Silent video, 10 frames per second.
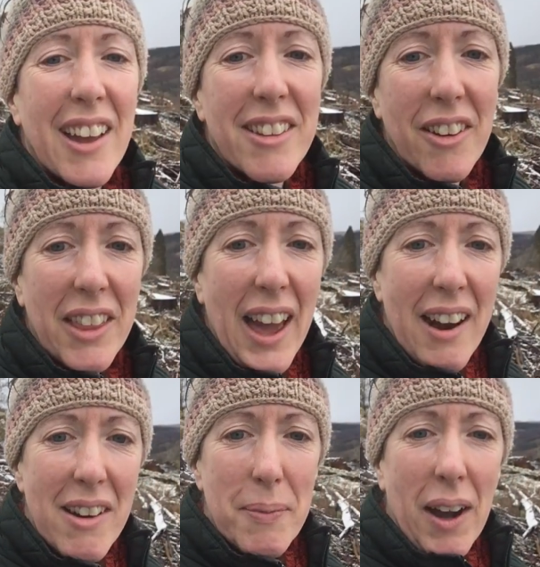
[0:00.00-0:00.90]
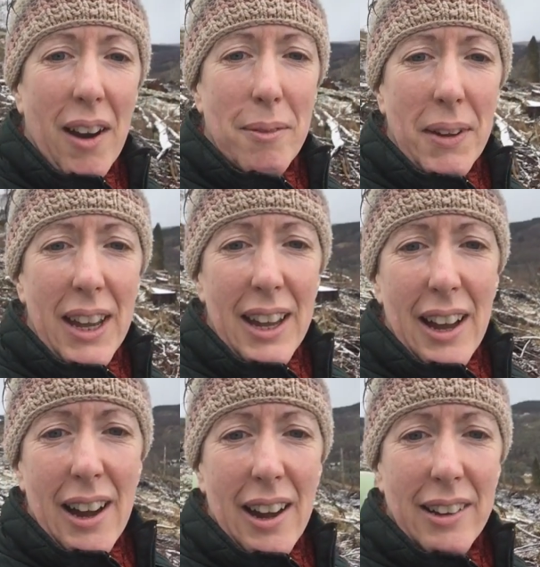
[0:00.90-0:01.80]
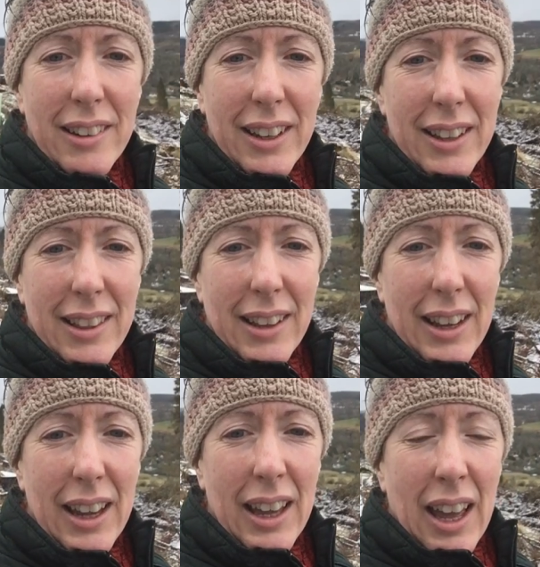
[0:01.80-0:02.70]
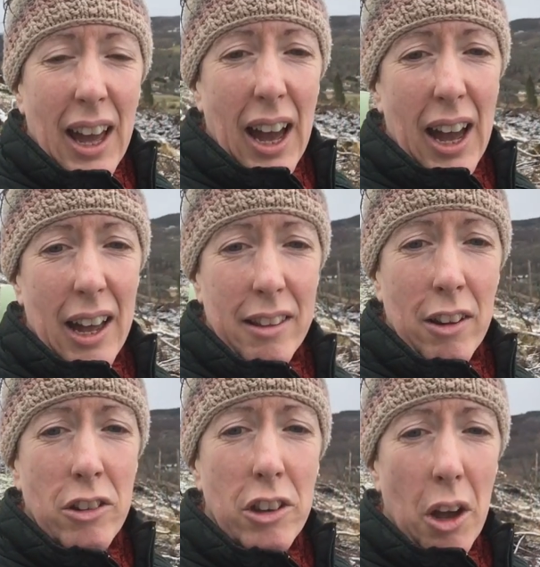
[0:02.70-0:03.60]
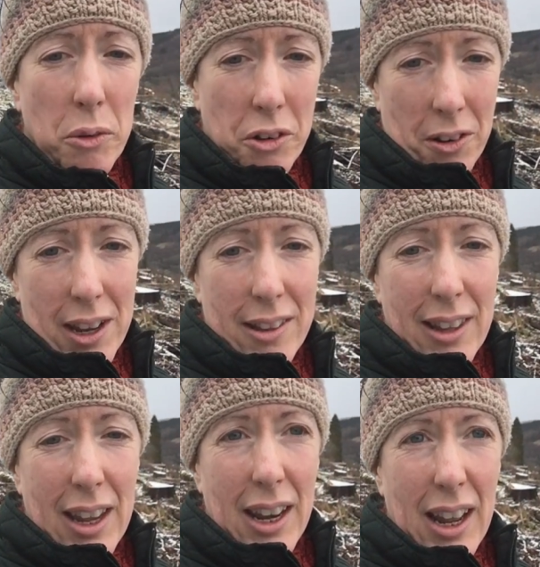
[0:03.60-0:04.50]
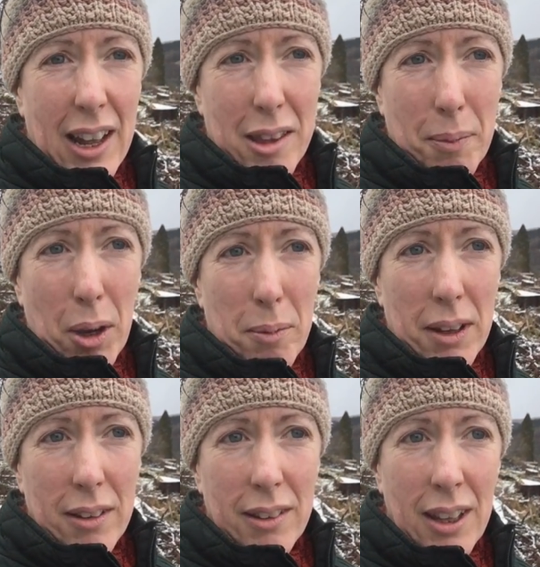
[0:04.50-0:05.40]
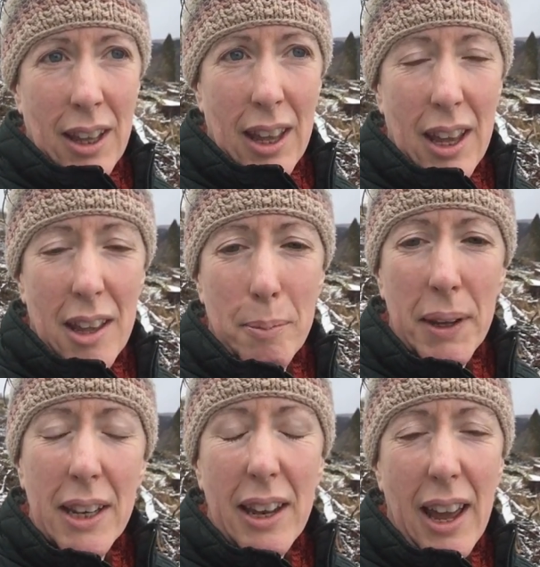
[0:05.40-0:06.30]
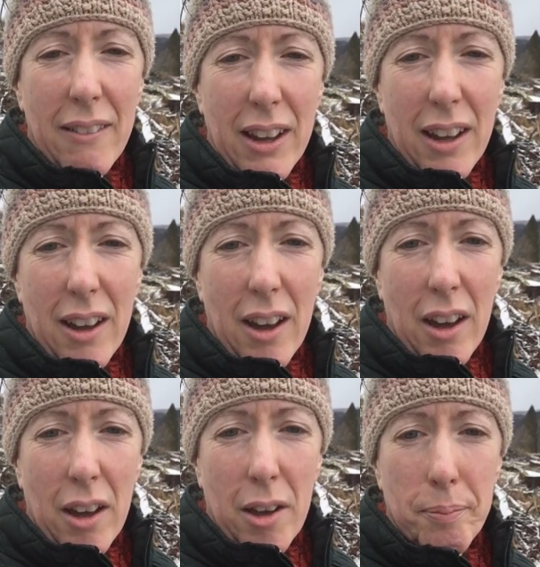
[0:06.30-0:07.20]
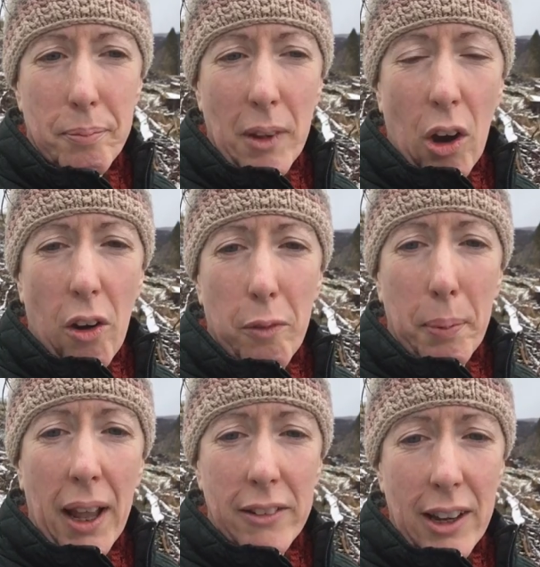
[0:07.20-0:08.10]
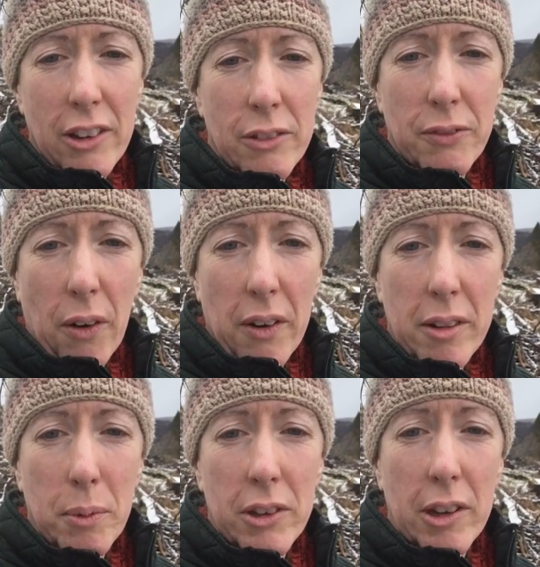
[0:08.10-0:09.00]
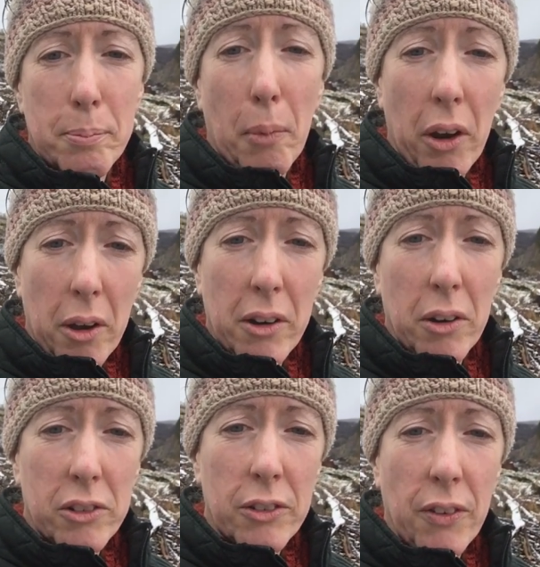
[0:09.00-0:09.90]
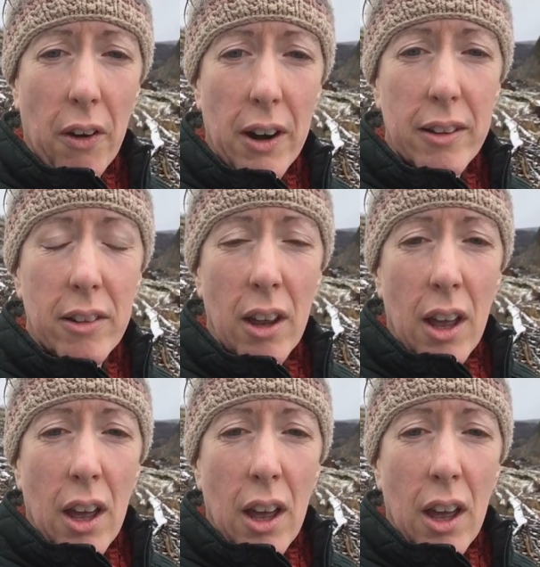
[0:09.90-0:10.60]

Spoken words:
So the area behind me, as you can see, has no trees in it at the moment. It has been an area of plantation forest, which is monoculture forest,